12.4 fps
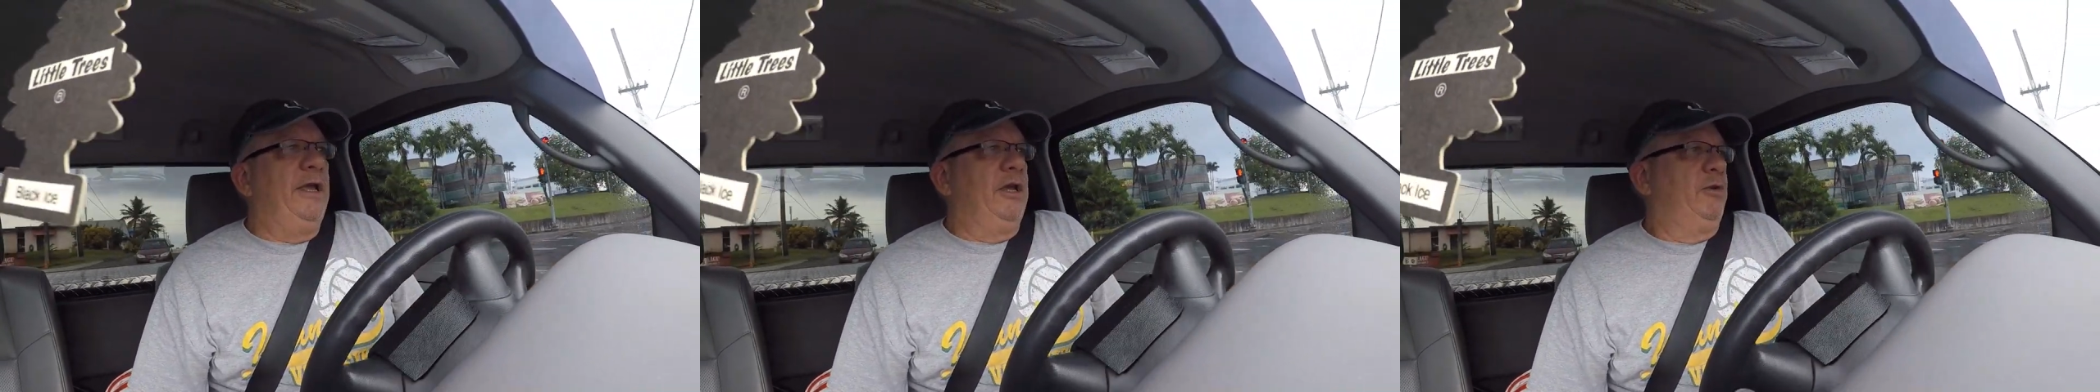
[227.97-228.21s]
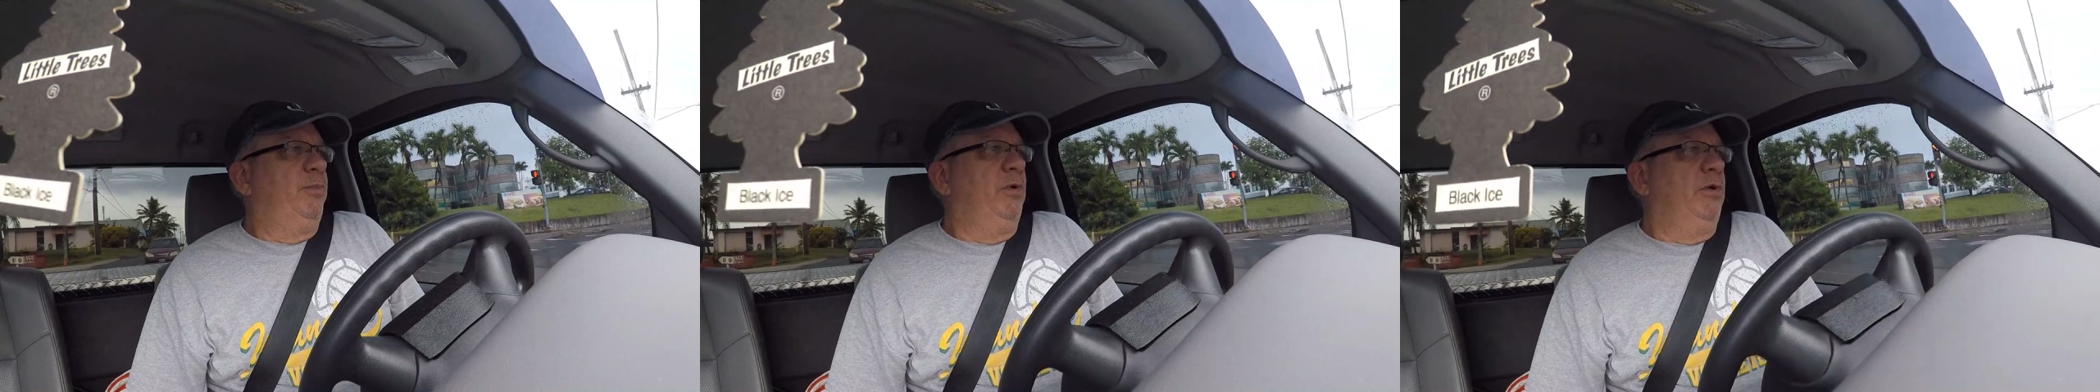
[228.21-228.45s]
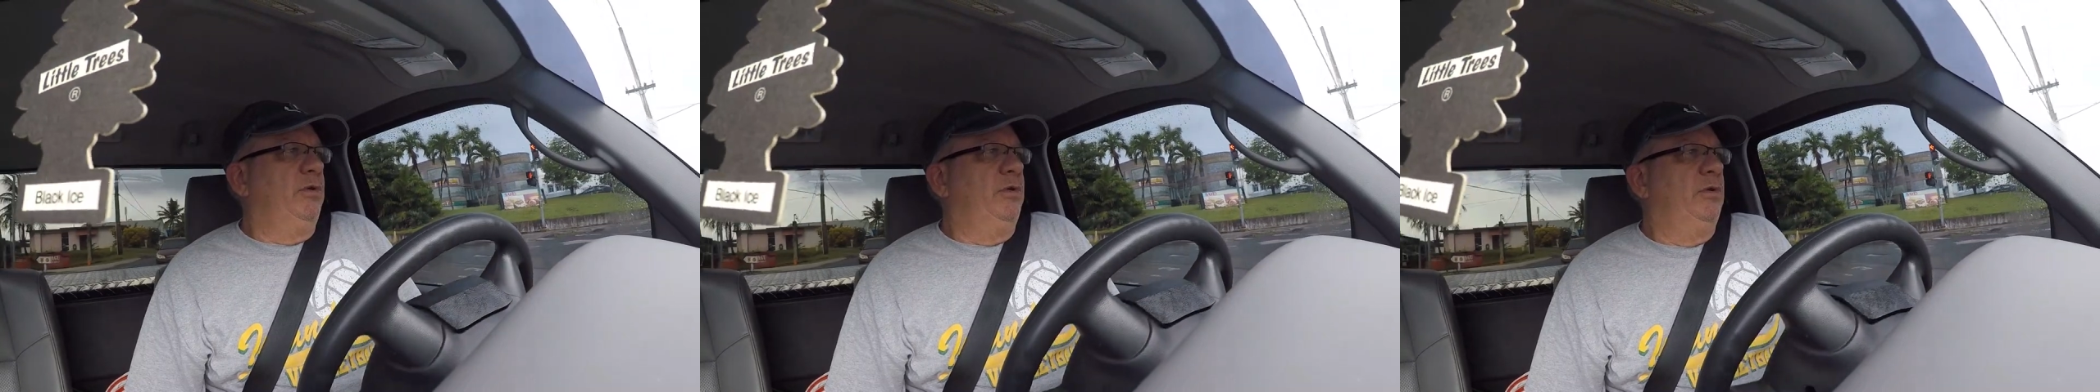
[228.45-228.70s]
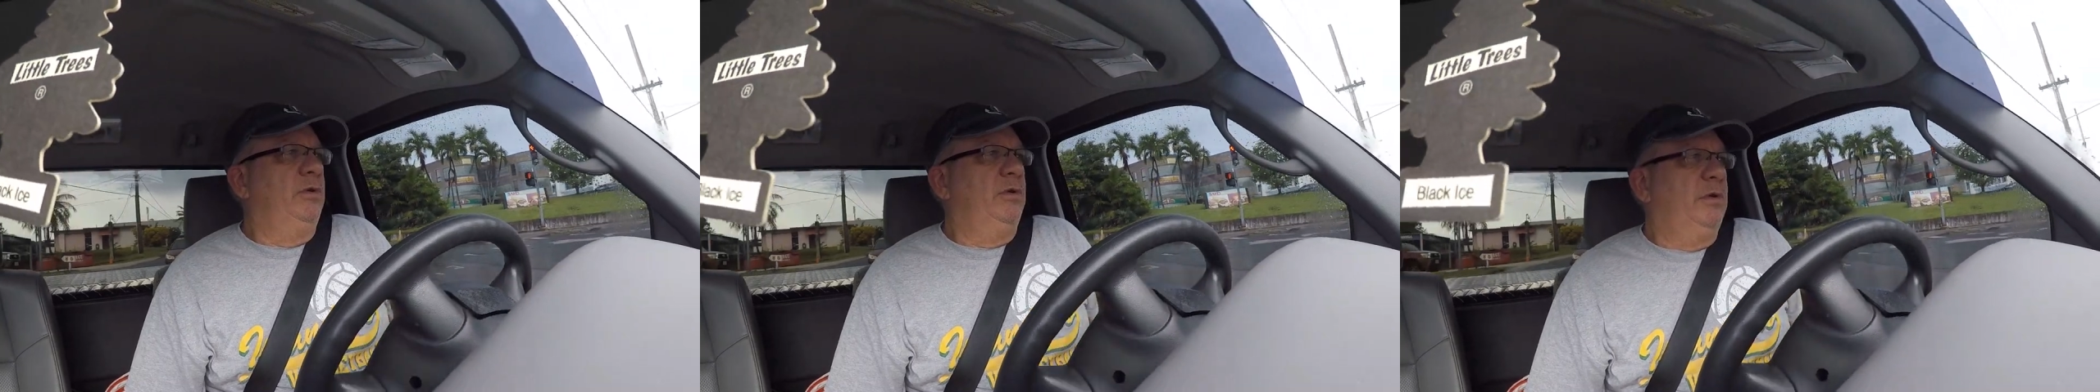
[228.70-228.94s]
expert,
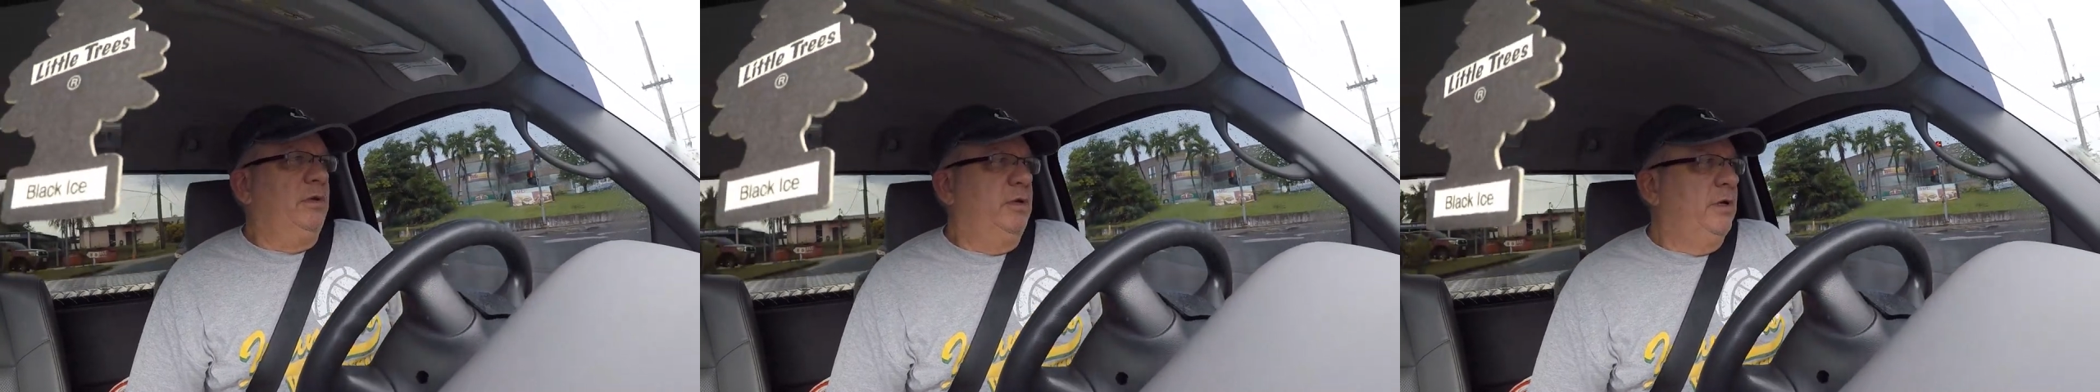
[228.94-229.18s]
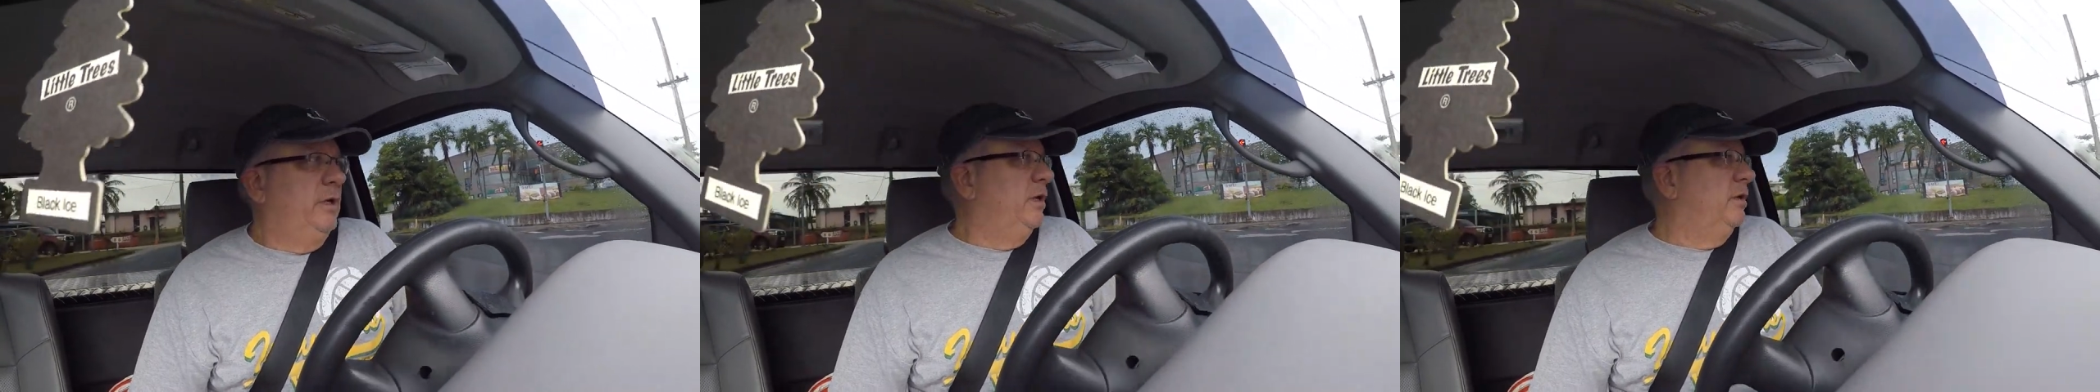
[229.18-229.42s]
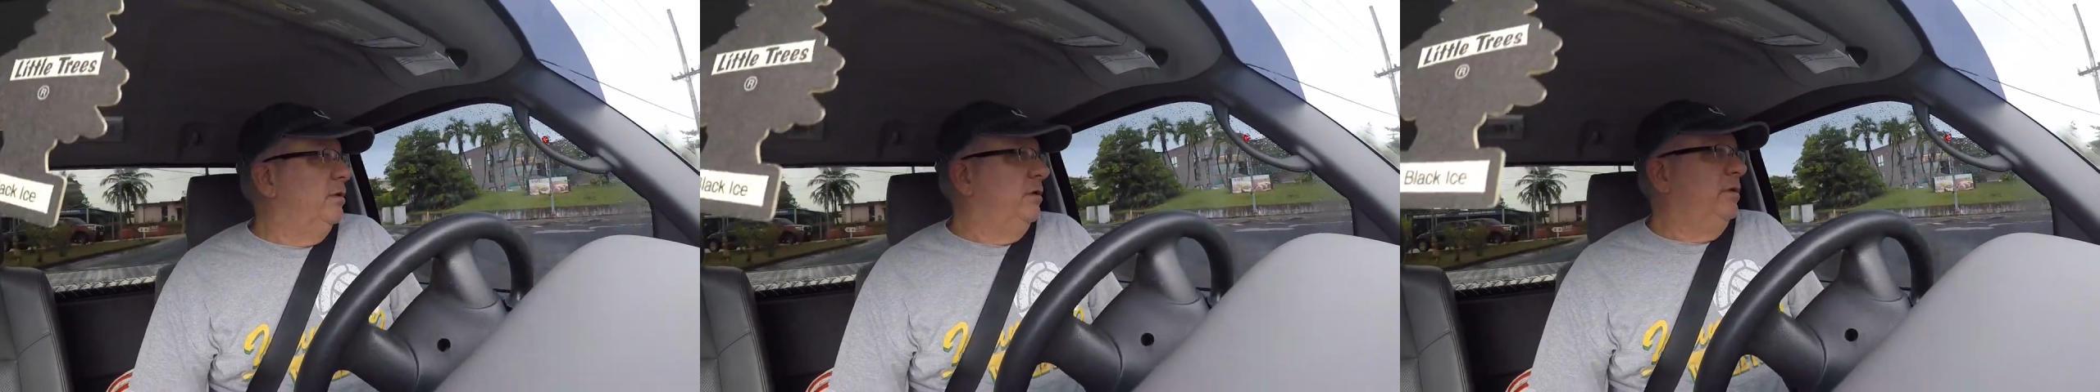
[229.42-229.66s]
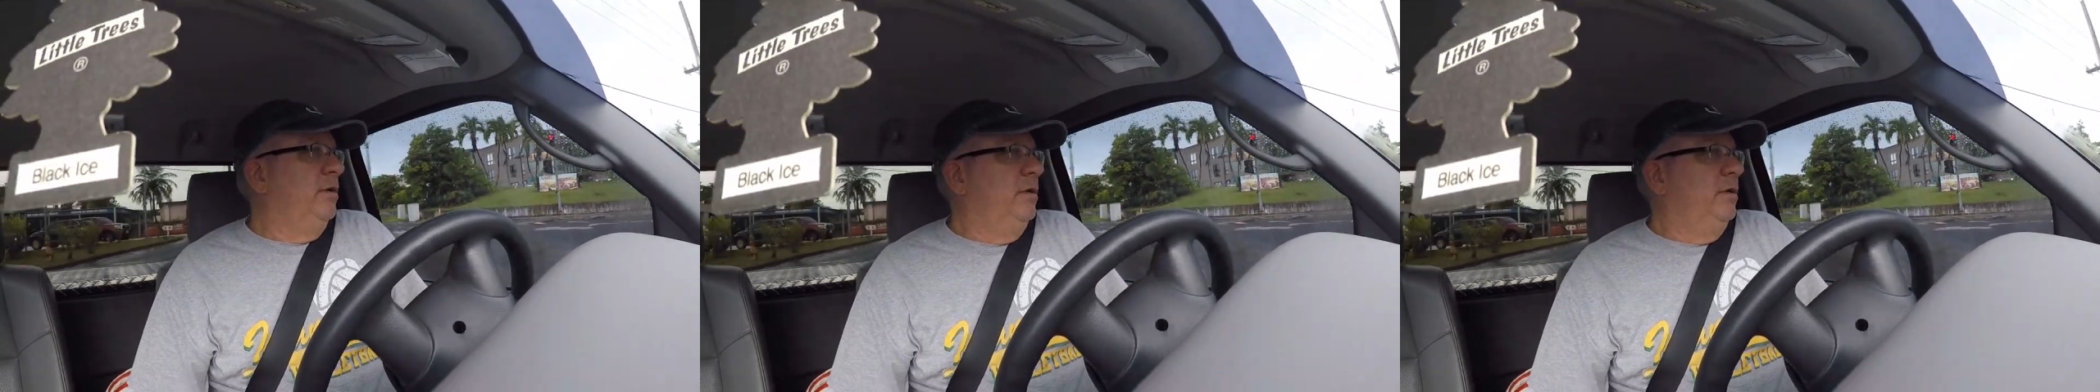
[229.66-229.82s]
and